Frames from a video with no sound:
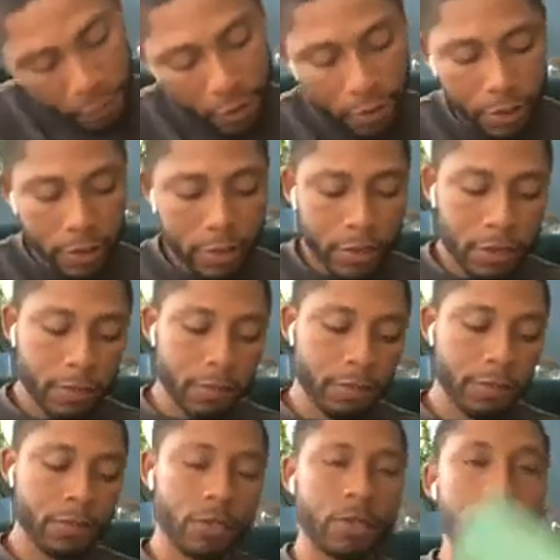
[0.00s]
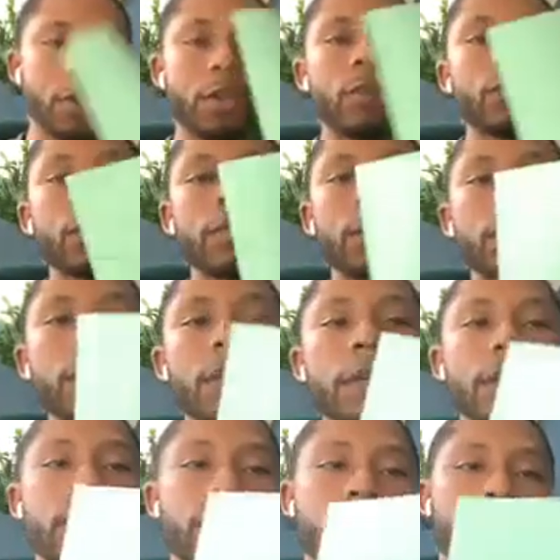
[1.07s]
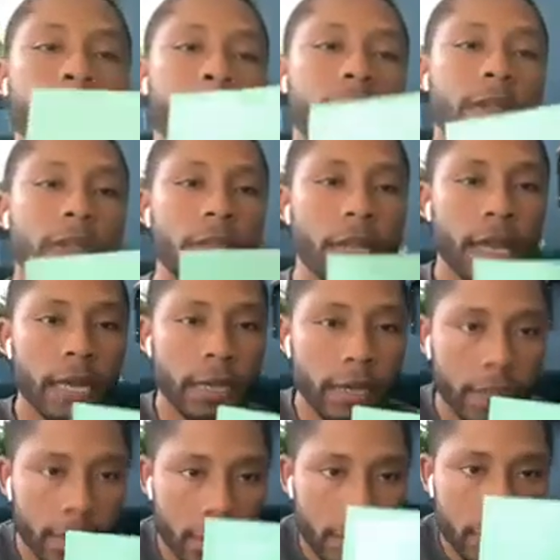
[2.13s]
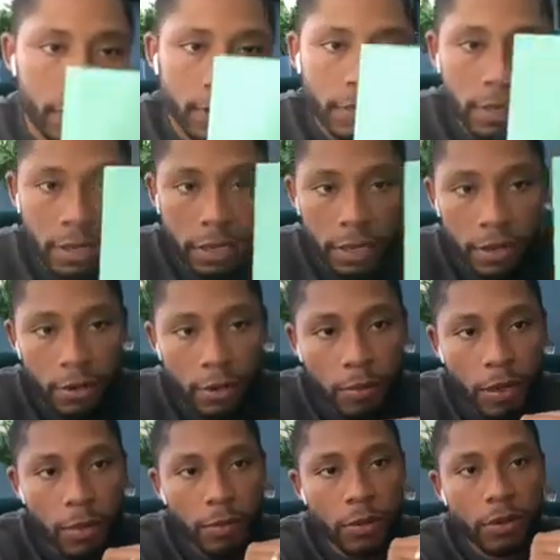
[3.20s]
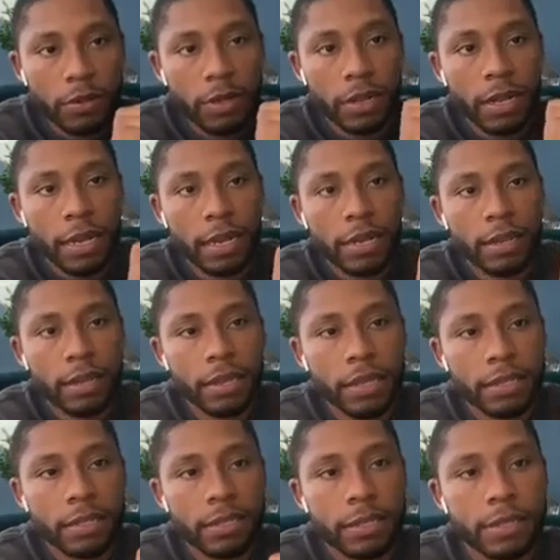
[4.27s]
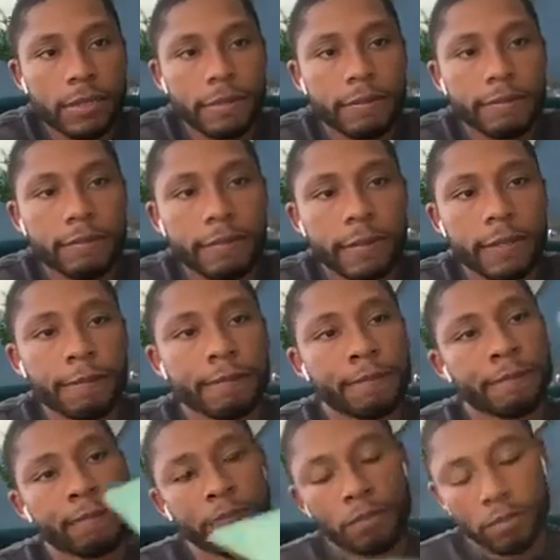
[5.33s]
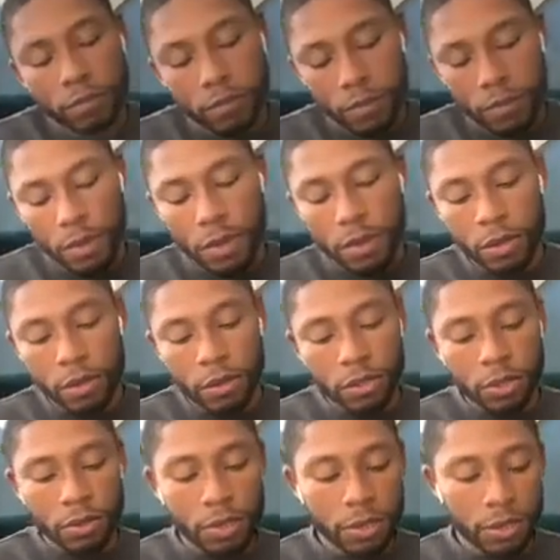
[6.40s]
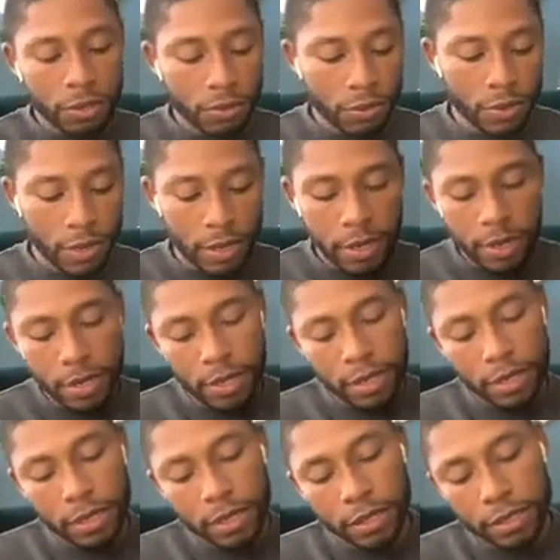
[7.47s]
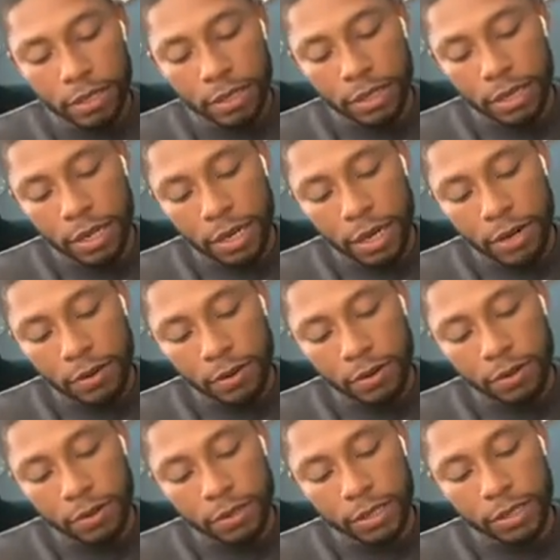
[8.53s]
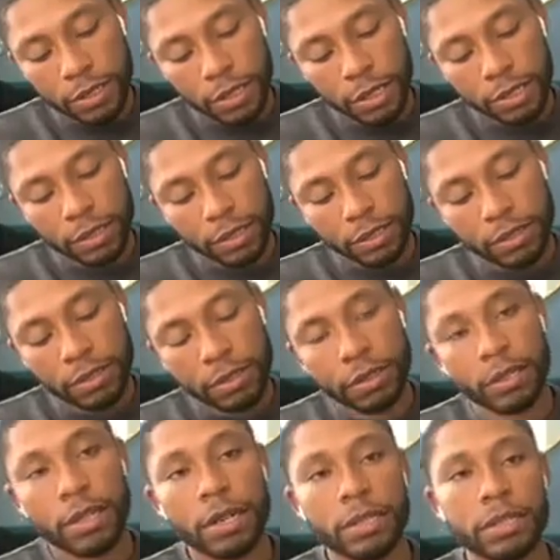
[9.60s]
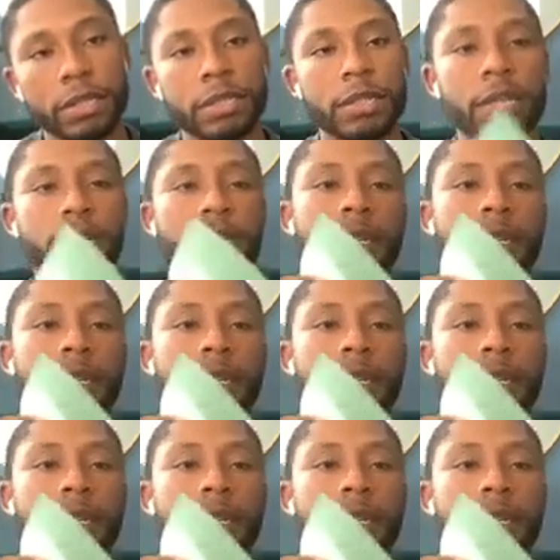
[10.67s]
Like so. So you end with something like the glare on the paper, like this. Okay. What you're going to do is cut out all this section that I just shaded